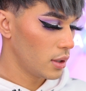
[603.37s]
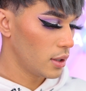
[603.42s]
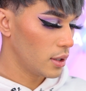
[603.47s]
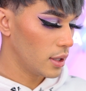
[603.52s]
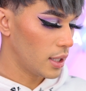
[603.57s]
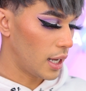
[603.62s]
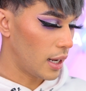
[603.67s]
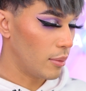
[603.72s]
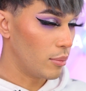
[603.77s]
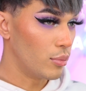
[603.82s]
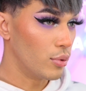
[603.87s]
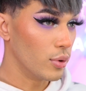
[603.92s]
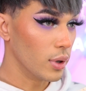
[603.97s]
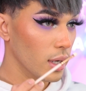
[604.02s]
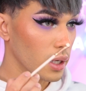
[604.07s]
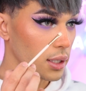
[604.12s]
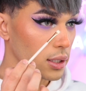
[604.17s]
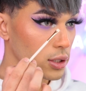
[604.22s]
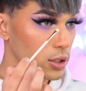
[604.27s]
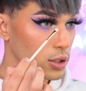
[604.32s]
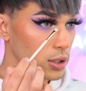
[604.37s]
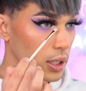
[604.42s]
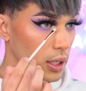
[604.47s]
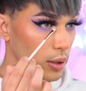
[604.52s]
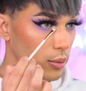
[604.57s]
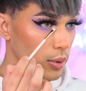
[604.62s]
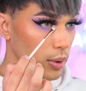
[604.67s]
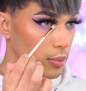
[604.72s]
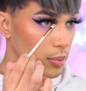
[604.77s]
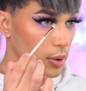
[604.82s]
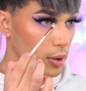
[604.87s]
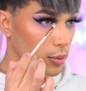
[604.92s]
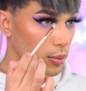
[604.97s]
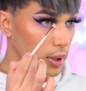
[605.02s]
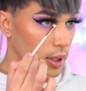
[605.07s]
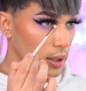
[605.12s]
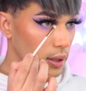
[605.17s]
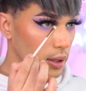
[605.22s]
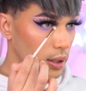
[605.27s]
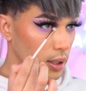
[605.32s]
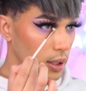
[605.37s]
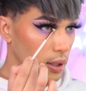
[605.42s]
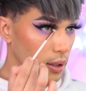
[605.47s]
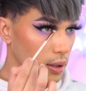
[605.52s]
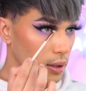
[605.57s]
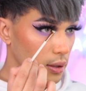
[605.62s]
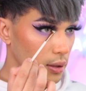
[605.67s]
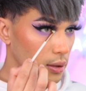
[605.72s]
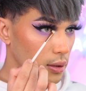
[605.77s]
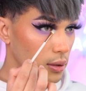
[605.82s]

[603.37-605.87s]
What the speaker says: that brilliant shade we put right there.